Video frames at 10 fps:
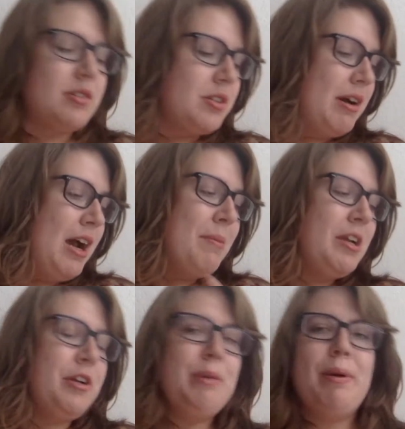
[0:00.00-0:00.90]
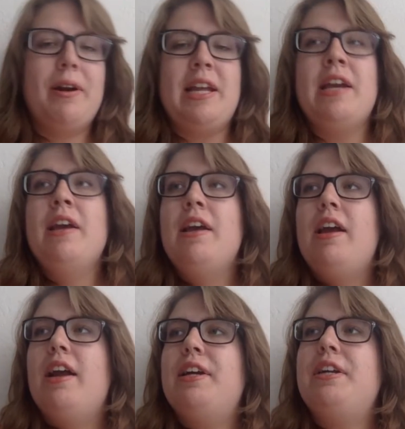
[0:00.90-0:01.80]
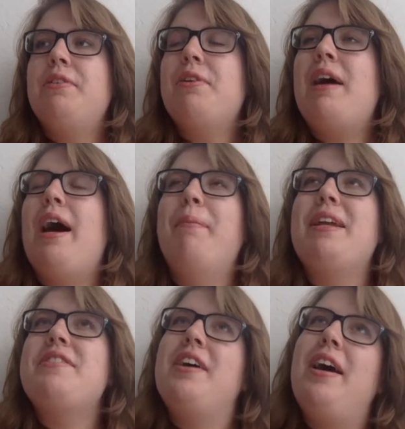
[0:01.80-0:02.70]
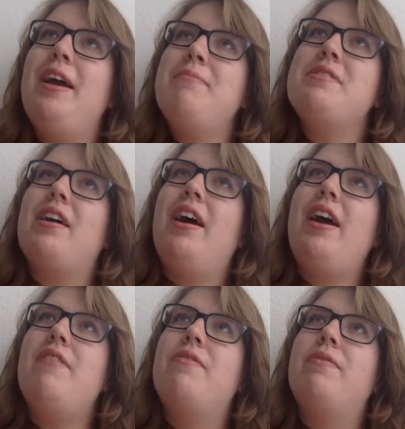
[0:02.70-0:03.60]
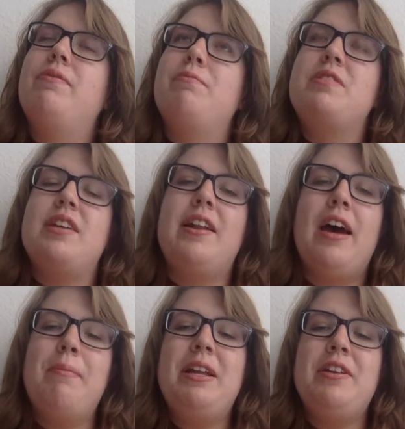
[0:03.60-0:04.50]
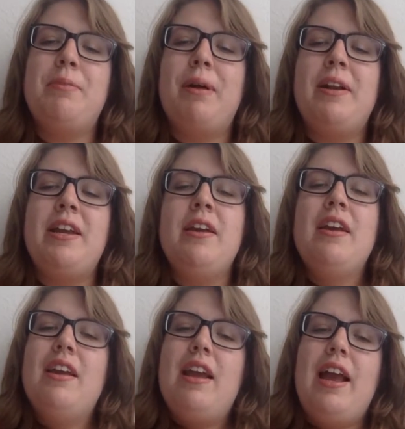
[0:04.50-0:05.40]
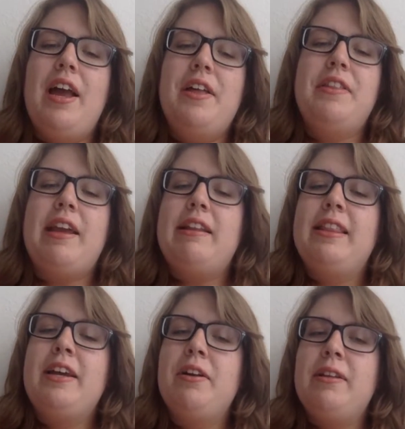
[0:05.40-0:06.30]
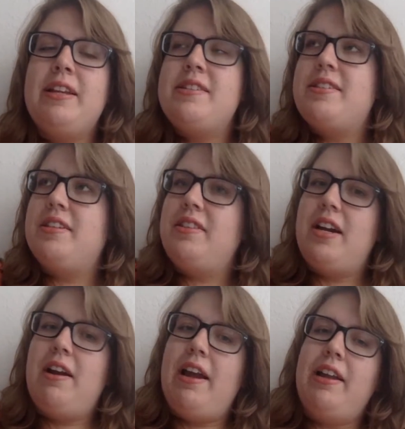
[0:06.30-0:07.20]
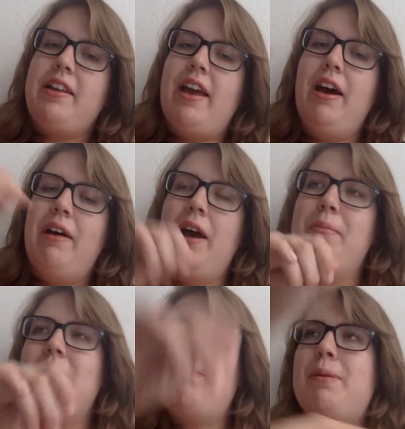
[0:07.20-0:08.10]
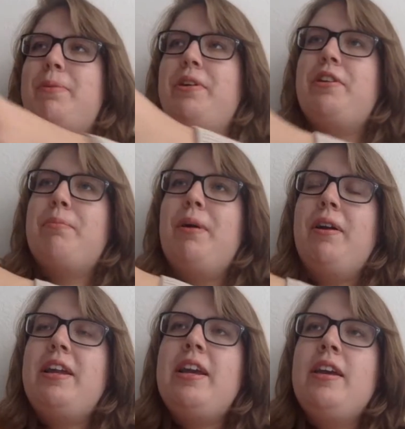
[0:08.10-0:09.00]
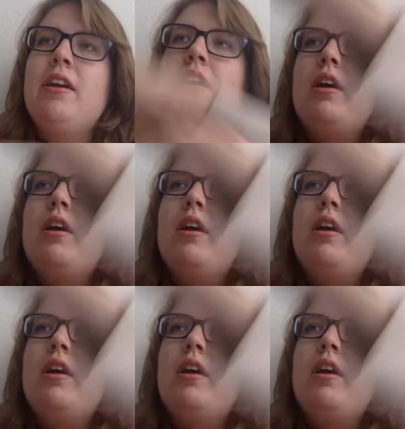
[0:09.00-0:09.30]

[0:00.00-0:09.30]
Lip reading: So how many are in your party? And I don't know how many times I've said how many in your party, and they literally sit there and count how many people are in your party.